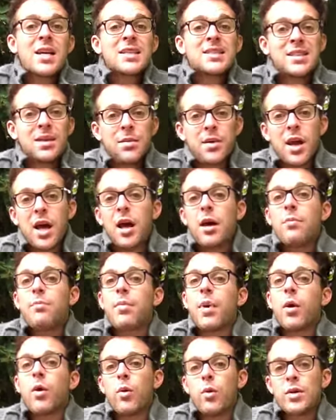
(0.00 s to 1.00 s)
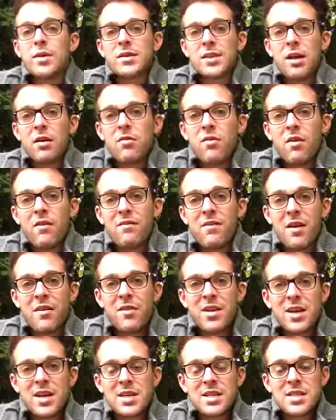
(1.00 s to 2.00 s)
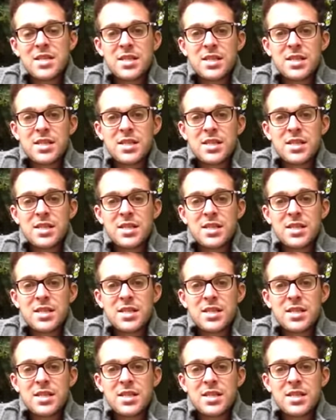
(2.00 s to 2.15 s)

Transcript: similar, but also very